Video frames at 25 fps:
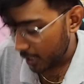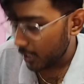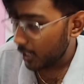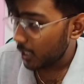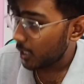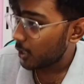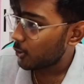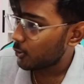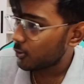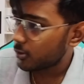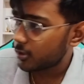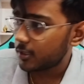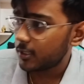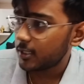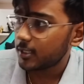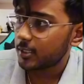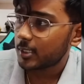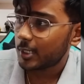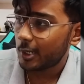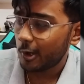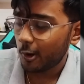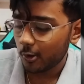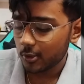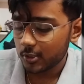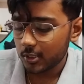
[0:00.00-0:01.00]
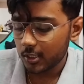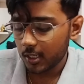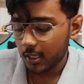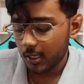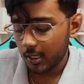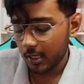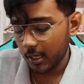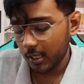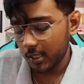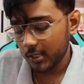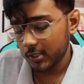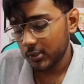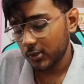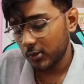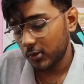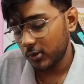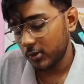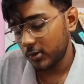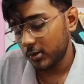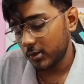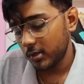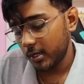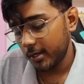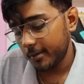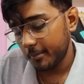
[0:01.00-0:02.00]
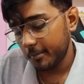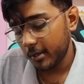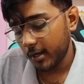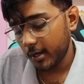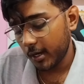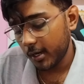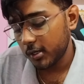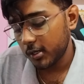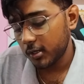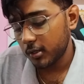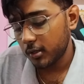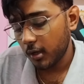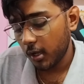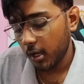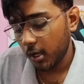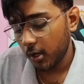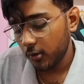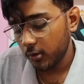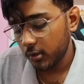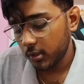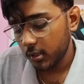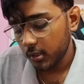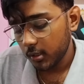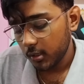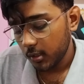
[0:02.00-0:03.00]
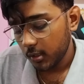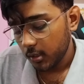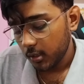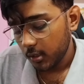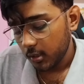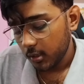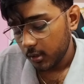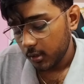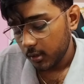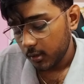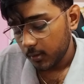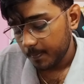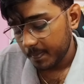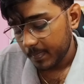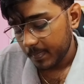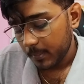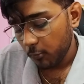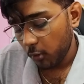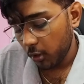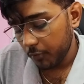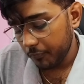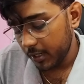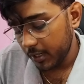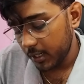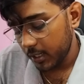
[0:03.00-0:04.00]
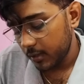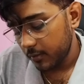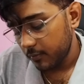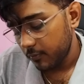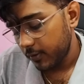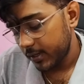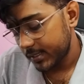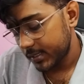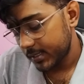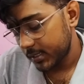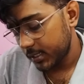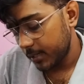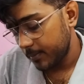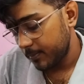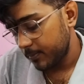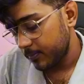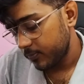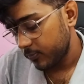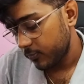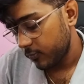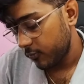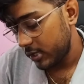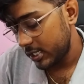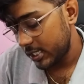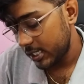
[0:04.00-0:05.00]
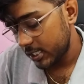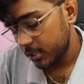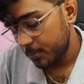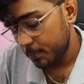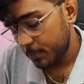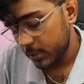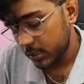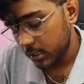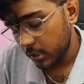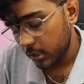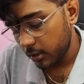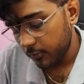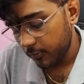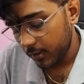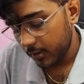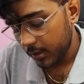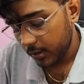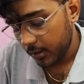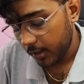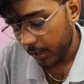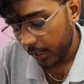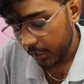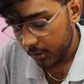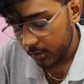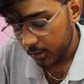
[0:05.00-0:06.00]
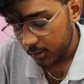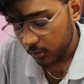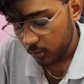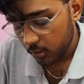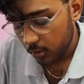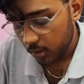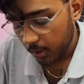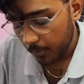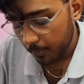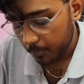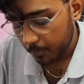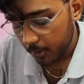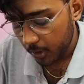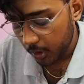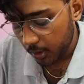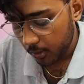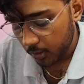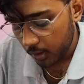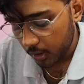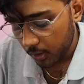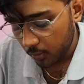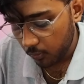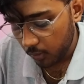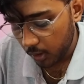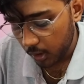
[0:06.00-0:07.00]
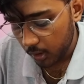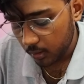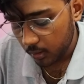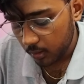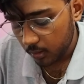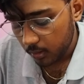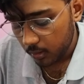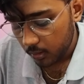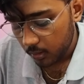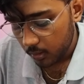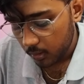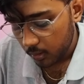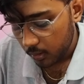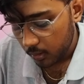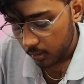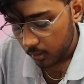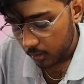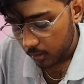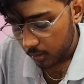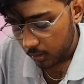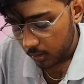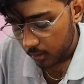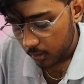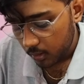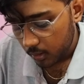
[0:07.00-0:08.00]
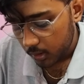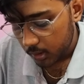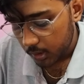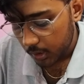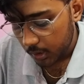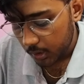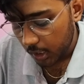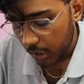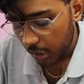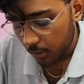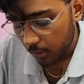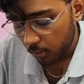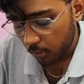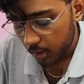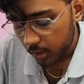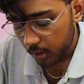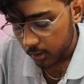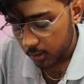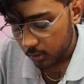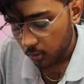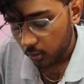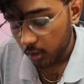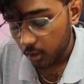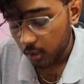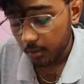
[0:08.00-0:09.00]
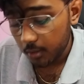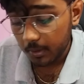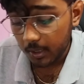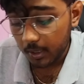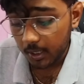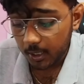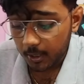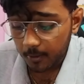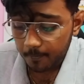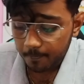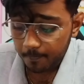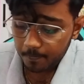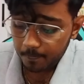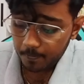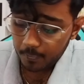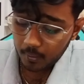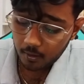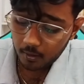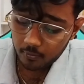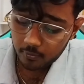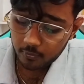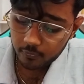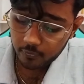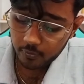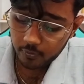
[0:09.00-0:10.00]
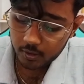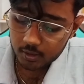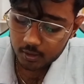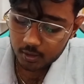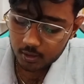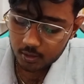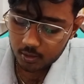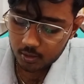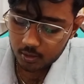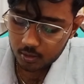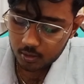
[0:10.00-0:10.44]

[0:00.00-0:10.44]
use this logic here. So let me write it out. What we did, first step, we just preserving, right? So temporary one, the t1 is going to be first